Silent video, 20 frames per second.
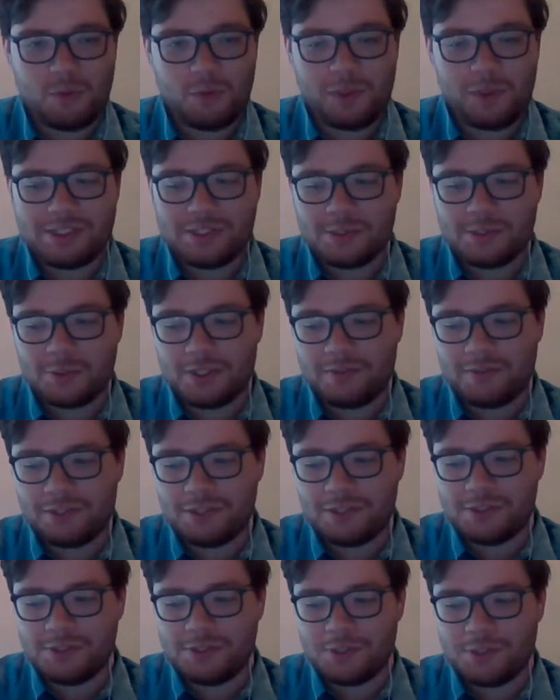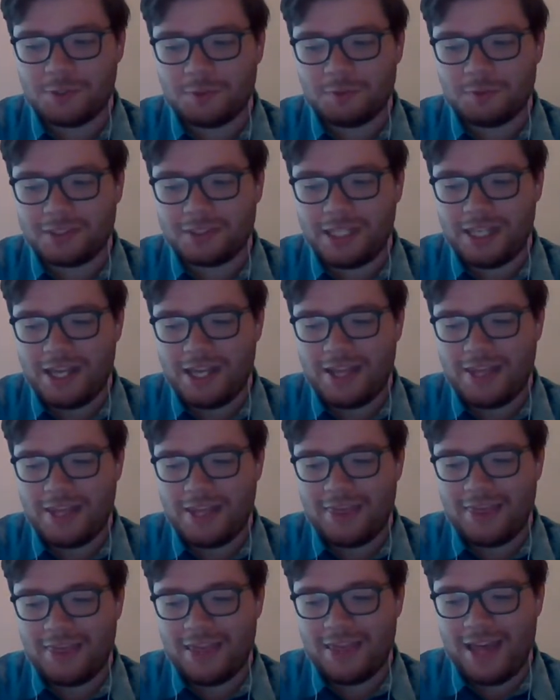we sort of assumed
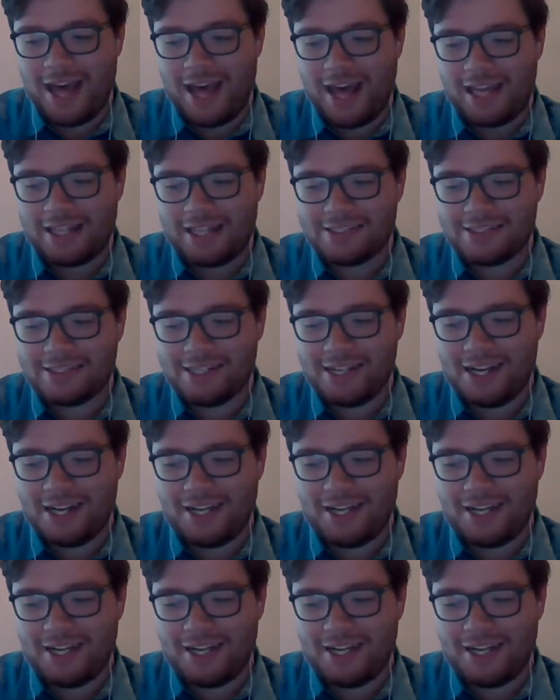that